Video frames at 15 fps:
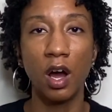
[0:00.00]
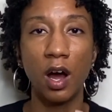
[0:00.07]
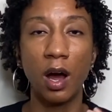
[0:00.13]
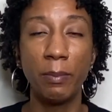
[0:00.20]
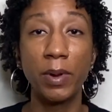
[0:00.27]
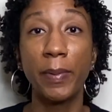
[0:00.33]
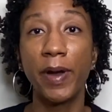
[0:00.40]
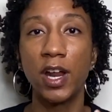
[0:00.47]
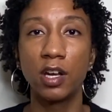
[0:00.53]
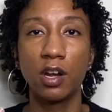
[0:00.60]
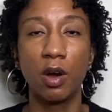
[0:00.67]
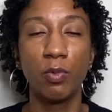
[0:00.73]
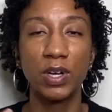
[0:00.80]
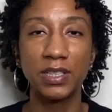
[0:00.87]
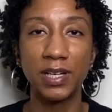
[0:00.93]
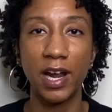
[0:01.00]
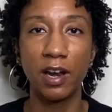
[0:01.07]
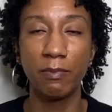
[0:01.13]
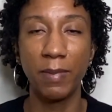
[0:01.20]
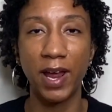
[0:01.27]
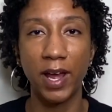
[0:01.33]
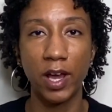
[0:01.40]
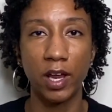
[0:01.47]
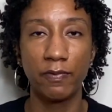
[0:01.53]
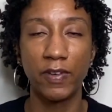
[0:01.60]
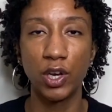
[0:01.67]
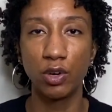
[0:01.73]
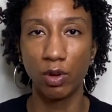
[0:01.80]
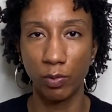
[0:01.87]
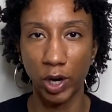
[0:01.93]
depending on which side of my head that
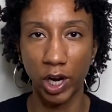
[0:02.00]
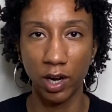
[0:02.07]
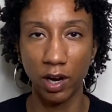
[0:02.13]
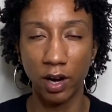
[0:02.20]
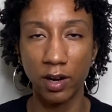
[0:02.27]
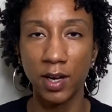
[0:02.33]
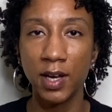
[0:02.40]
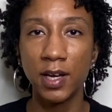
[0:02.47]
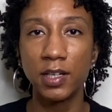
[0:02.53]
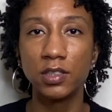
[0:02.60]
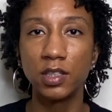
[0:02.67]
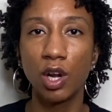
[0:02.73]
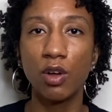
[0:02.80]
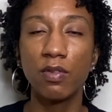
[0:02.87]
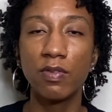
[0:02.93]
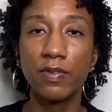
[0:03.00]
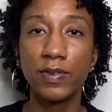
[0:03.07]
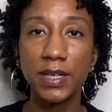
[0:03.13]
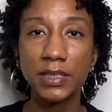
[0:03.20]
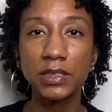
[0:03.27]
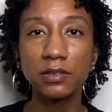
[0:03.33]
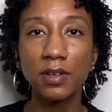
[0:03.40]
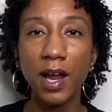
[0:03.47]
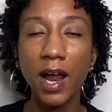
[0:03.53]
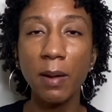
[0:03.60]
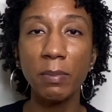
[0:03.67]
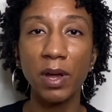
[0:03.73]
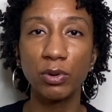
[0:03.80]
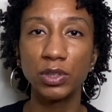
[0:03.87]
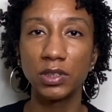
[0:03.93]
you were working on. And so this time,
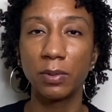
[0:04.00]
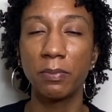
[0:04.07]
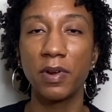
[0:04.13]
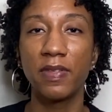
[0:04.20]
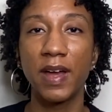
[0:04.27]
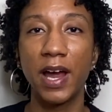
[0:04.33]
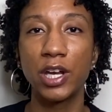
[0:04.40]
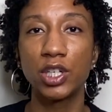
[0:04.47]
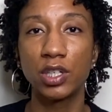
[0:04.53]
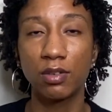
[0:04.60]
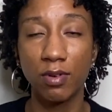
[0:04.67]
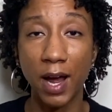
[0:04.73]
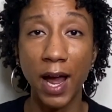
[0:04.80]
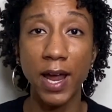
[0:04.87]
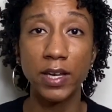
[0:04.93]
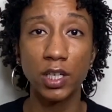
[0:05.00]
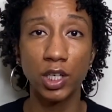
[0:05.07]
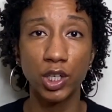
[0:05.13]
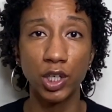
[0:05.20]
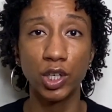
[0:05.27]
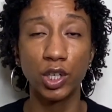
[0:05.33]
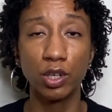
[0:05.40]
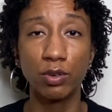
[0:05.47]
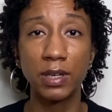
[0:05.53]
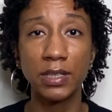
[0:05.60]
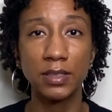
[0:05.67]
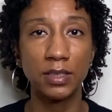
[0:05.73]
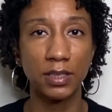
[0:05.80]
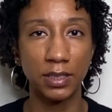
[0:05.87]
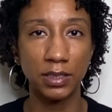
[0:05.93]
that was something that I tried to do
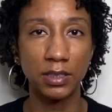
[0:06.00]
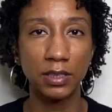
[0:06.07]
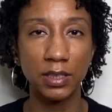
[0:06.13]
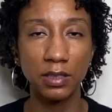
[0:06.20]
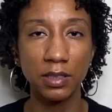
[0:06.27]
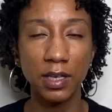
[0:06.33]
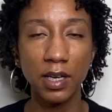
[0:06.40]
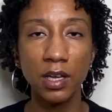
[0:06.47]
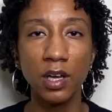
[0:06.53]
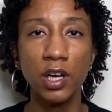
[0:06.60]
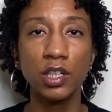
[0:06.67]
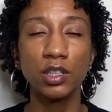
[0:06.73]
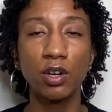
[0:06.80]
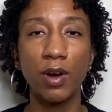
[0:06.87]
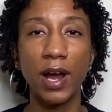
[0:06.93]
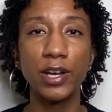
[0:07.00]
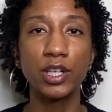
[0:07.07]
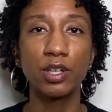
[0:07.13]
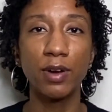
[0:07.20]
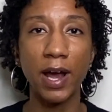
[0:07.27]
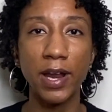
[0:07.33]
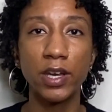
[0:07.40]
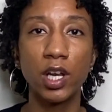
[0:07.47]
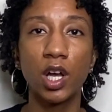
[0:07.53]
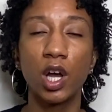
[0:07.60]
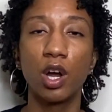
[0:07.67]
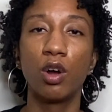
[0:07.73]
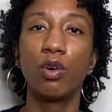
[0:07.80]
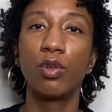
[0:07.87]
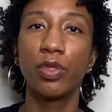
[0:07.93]
consistently. So I tried to
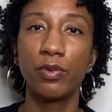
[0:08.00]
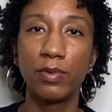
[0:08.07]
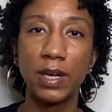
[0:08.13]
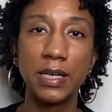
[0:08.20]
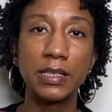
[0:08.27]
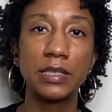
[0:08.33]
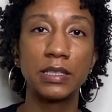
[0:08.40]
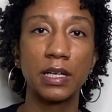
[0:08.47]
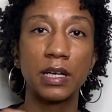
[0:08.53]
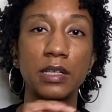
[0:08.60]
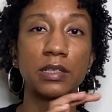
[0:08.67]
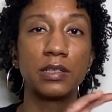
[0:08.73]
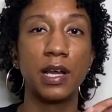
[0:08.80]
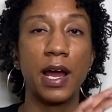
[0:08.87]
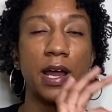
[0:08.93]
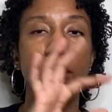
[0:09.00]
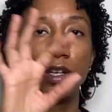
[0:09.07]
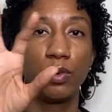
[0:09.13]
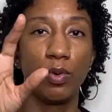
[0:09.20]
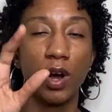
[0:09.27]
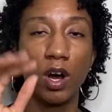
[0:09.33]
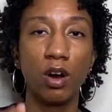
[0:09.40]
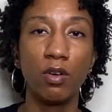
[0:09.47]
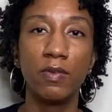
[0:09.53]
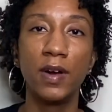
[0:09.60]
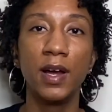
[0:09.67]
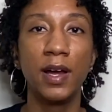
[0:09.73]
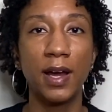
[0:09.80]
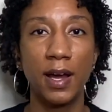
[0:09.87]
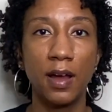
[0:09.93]
go 3, 6, 9, 12,
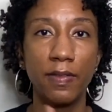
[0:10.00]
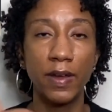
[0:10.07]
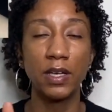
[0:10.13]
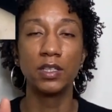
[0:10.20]
and then